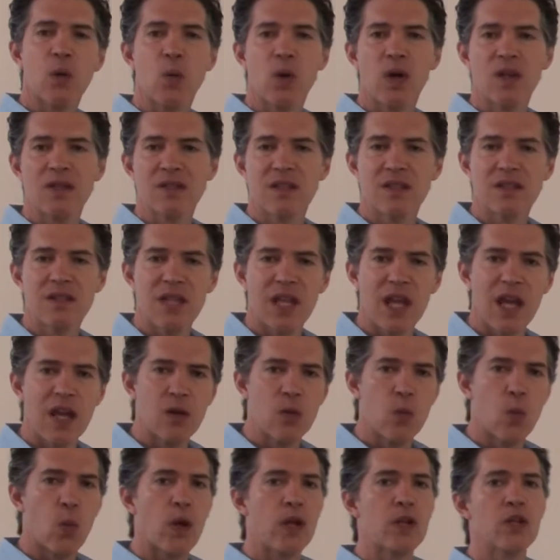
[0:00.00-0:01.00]
of 1 to
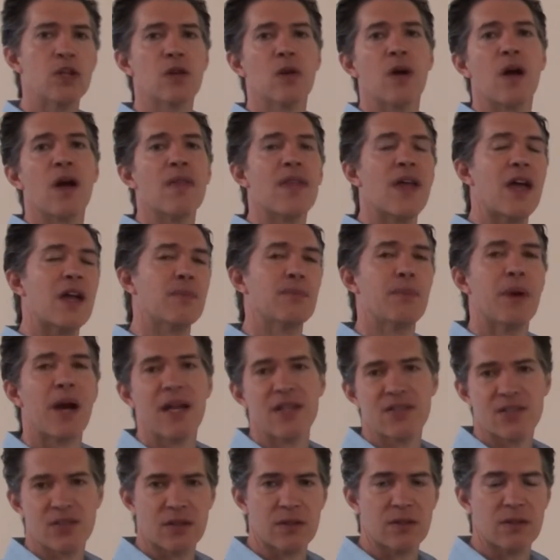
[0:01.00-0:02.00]
10, when you're on that
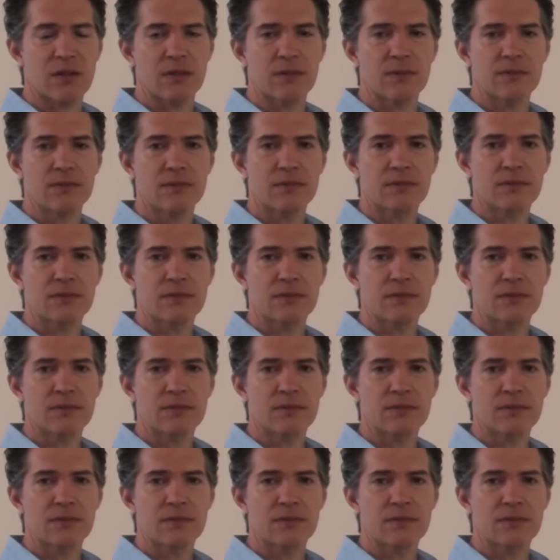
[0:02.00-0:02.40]
bicycle,